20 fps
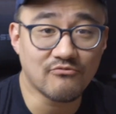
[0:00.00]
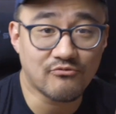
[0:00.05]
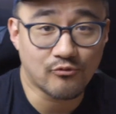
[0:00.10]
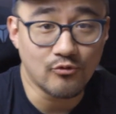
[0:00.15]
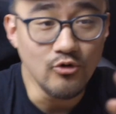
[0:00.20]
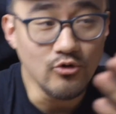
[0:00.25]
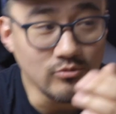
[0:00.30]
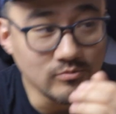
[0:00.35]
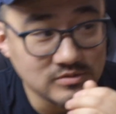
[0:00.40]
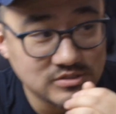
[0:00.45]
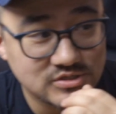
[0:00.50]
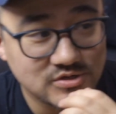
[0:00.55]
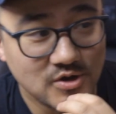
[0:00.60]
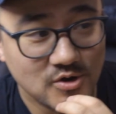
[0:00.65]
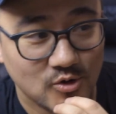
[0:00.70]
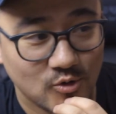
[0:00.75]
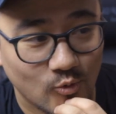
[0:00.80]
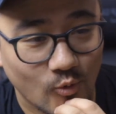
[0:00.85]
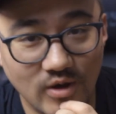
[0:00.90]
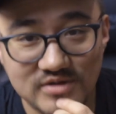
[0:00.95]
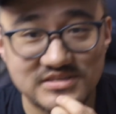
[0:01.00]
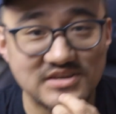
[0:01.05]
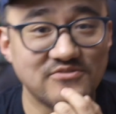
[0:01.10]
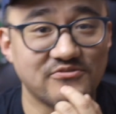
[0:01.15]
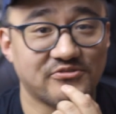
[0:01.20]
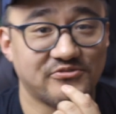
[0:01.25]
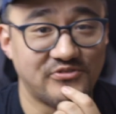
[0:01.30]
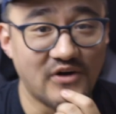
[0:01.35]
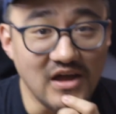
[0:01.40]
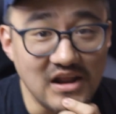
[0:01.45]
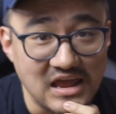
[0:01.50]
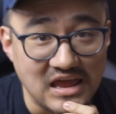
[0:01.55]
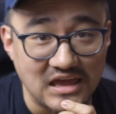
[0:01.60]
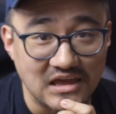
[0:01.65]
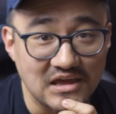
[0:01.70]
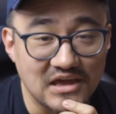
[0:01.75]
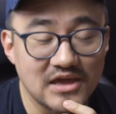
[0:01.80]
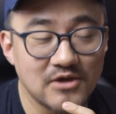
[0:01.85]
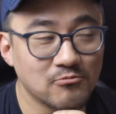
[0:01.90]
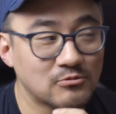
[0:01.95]
Vroom's wasn't funny.
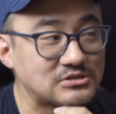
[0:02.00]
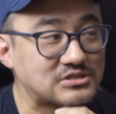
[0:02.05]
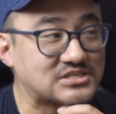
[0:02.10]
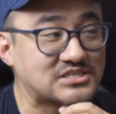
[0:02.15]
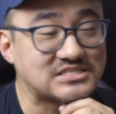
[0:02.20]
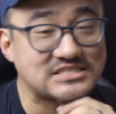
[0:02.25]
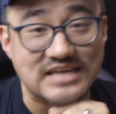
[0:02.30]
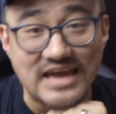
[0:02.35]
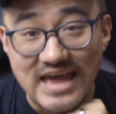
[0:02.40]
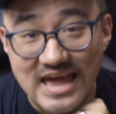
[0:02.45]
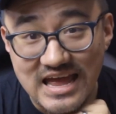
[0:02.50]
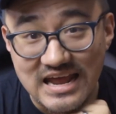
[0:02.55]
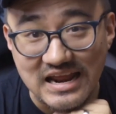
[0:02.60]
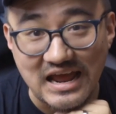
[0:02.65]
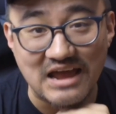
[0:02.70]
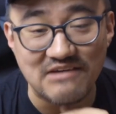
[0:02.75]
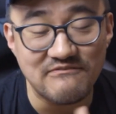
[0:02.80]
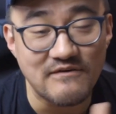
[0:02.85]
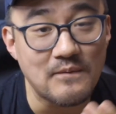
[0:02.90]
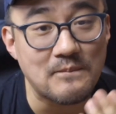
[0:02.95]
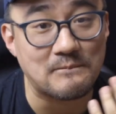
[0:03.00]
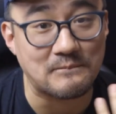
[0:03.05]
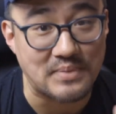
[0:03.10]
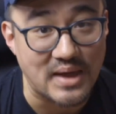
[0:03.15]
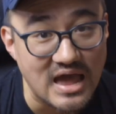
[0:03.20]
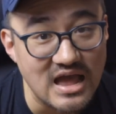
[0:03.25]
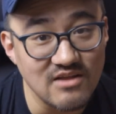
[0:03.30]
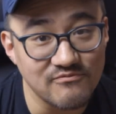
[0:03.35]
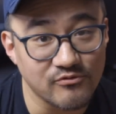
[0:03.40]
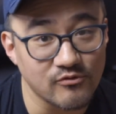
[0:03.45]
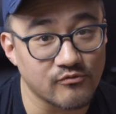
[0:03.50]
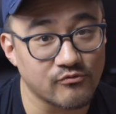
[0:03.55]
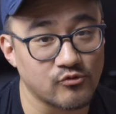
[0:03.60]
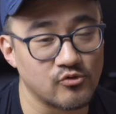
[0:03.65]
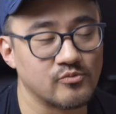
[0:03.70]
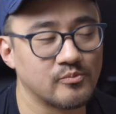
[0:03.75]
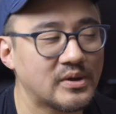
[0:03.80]
It was sad. I felt bad for Vroom.